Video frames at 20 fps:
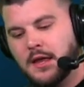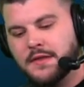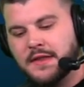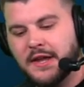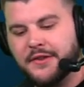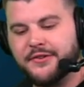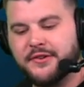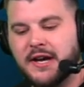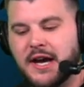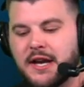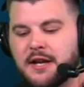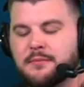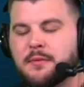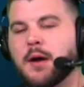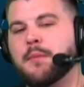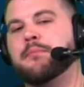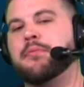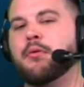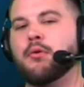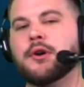That's kind of
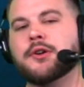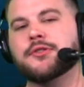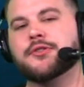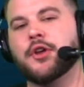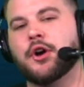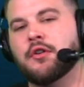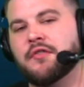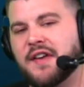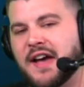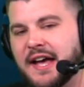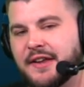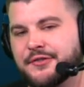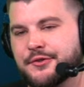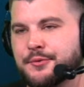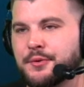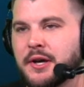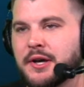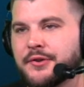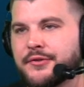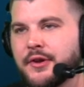my point, though,
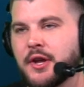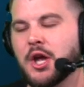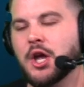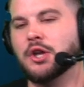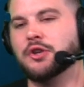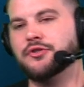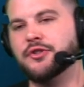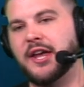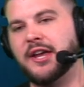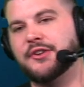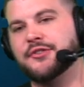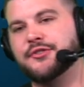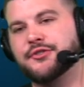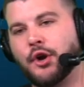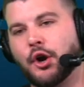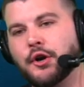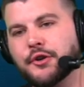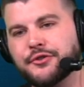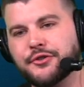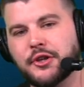Vasquez. They
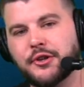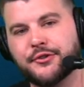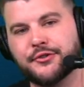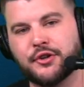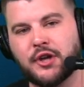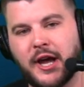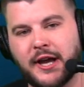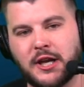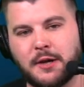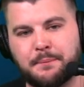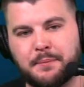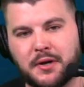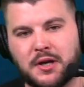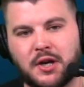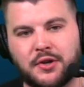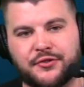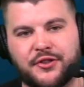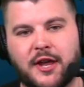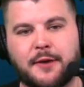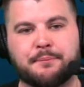start this lineup
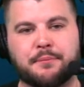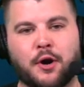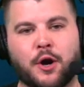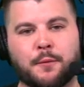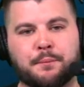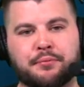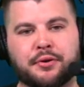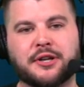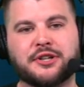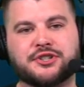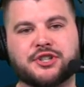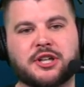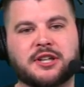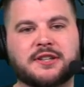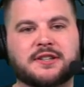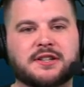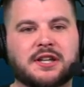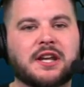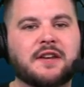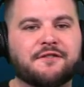because they are
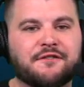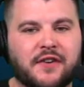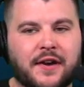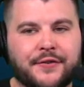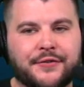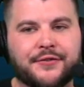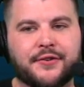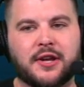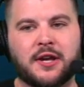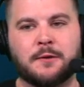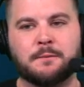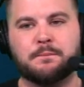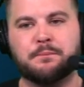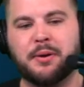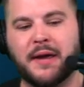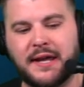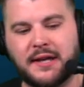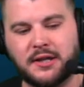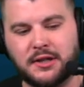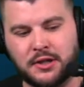preaching defense and
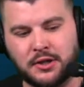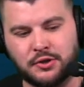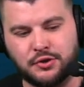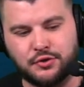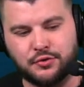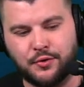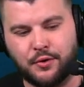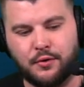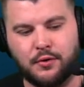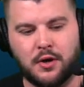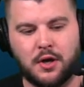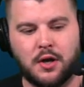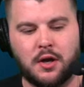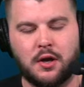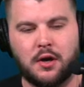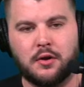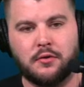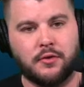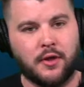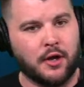paint control.
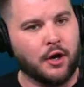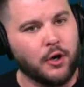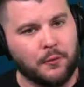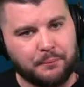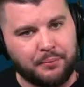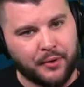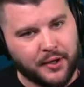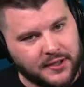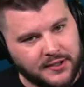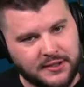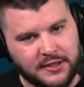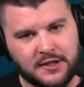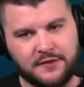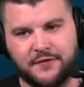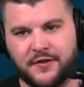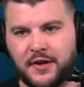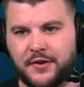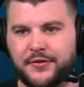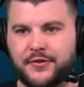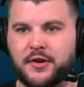They aren't playing
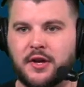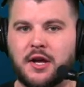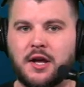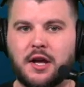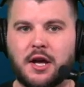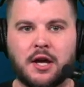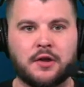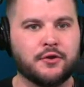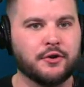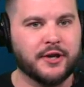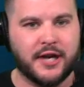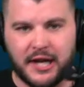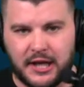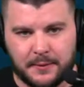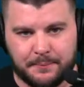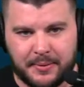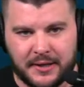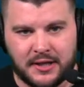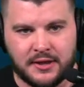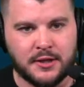defense, and they're getting
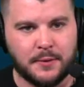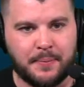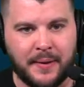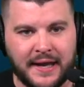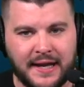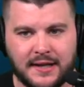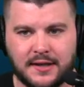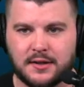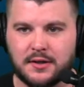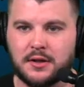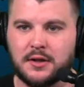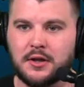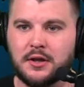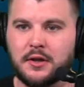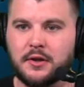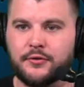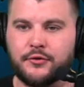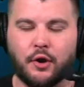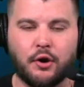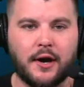beat in the paint.
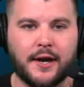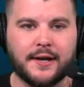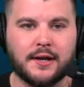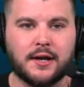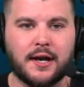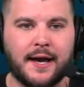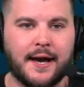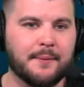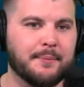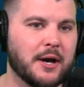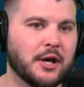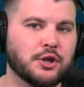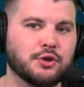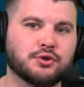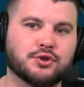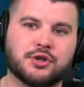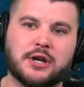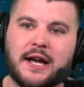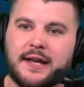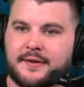So, like, how about you
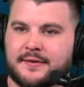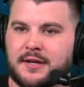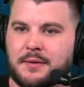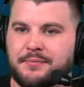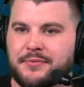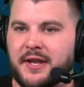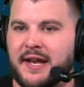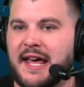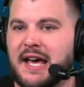try something